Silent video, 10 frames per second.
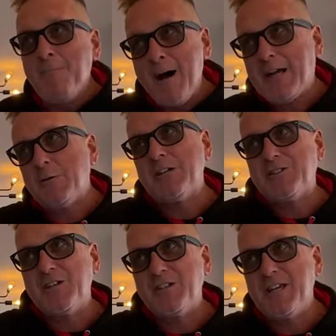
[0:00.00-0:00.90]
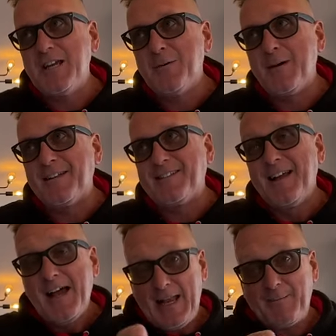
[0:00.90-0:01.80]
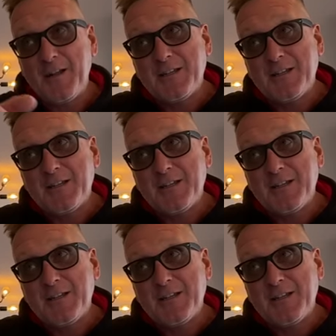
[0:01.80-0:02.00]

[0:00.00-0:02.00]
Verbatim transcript: My question to you is, and I'm going to